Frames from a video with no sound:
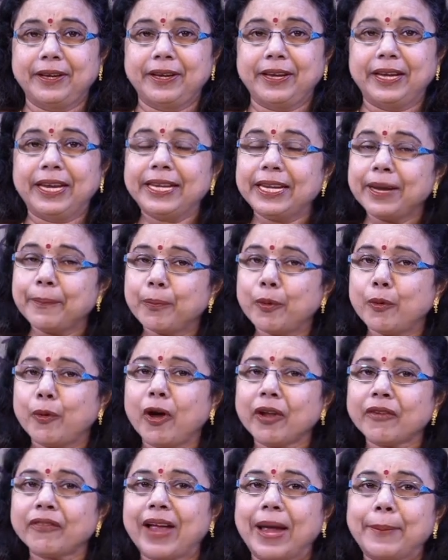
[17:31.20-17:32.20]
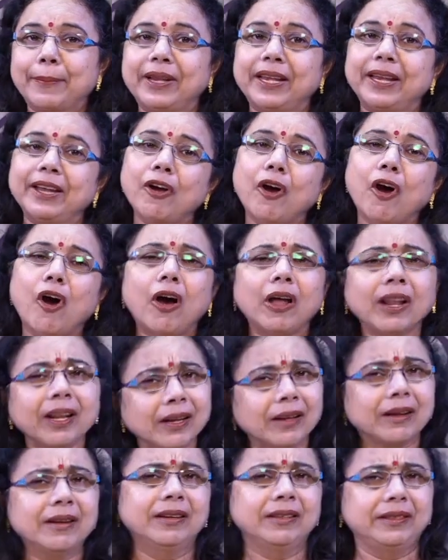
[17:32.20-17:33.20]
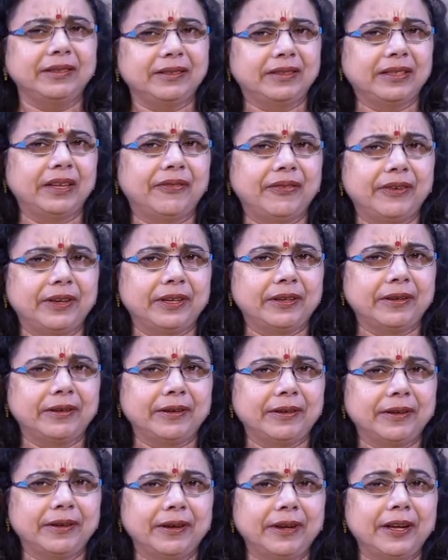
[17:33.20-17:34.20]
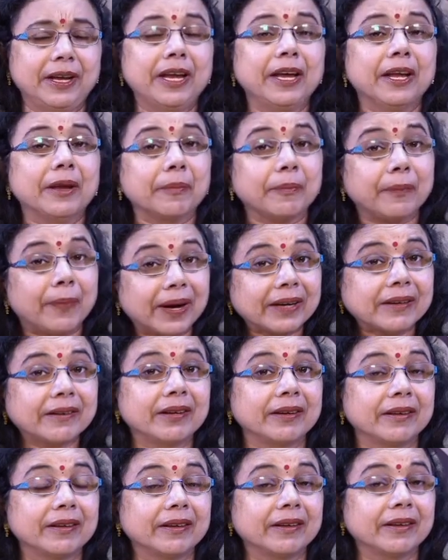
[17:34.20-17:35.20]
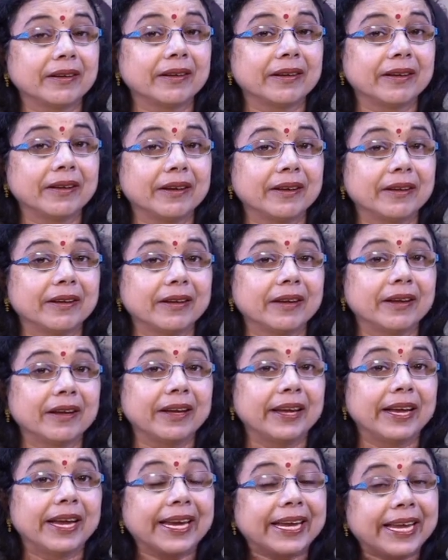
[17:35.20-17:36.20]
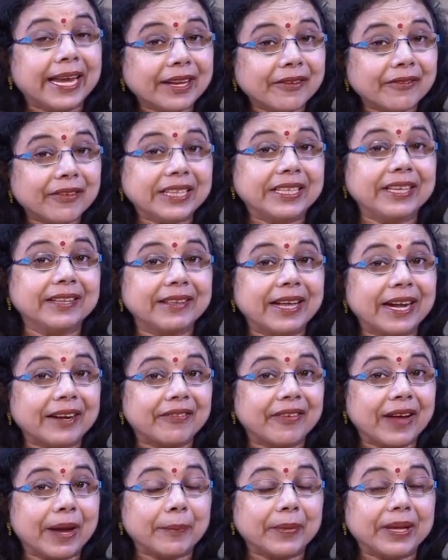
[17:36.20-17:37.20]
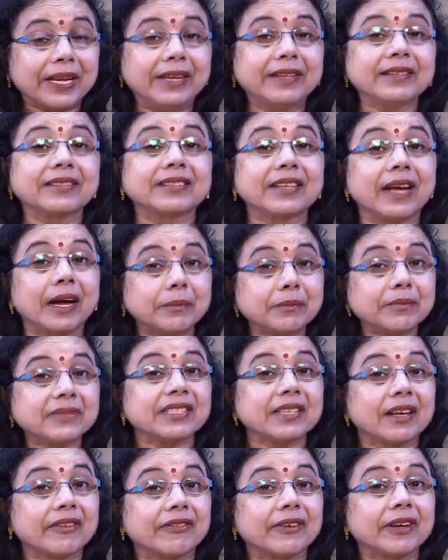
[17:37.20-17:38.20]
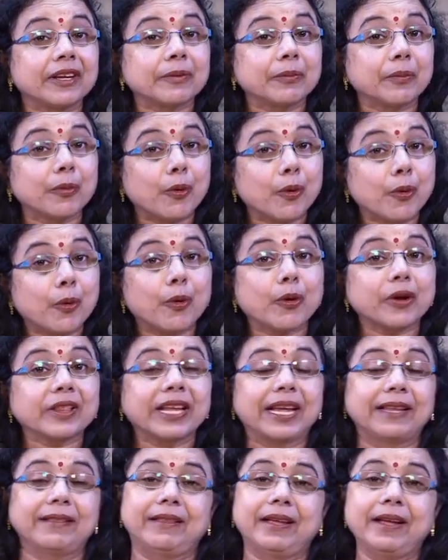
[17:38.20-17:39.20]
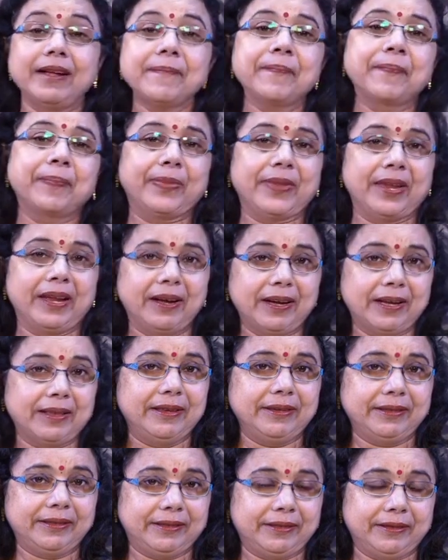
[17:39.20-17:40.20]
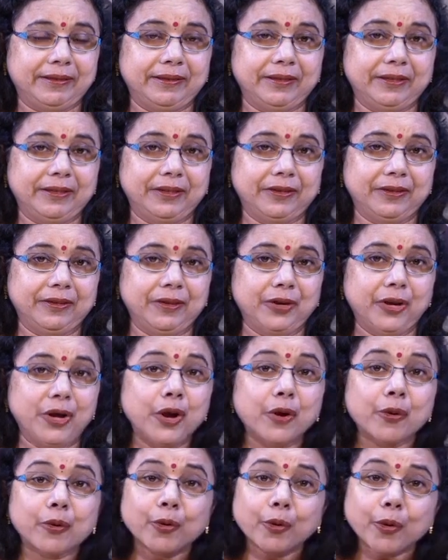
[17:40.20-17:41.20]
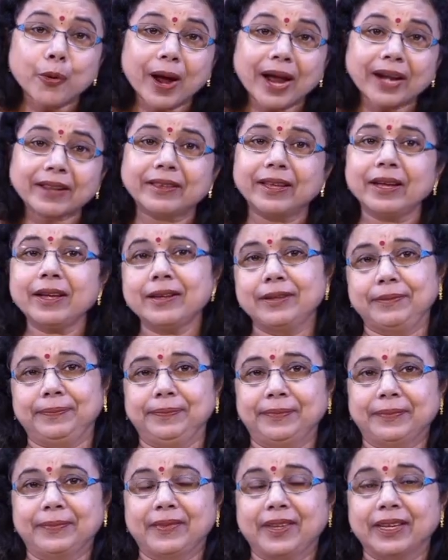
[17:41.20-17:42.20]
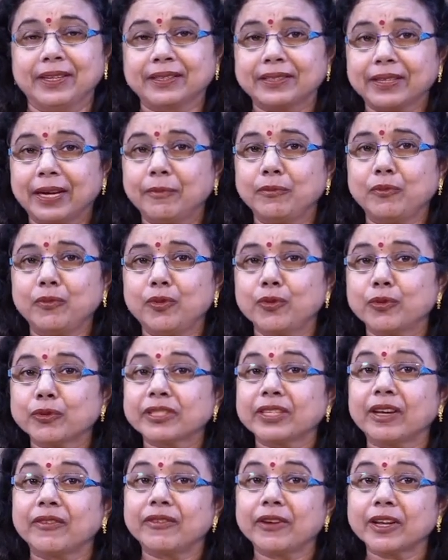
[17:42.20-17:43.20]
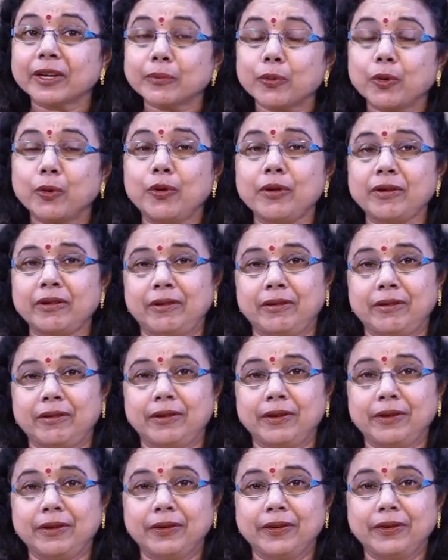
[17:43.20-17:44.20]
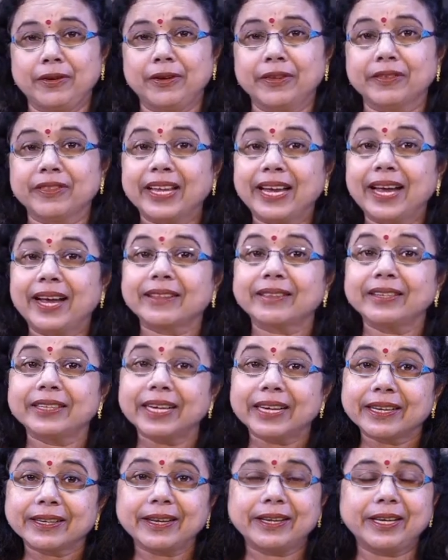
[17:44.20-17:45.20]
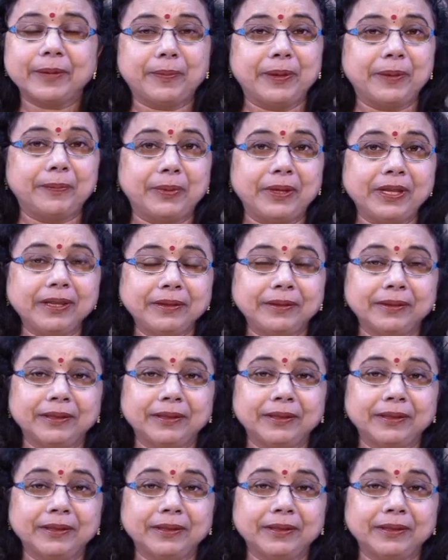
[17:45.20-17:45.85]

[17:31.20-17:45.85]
In a poor family, all suffer. But again within that family some suffer more than the others. Who are the some who suffer more? They are the elderly people,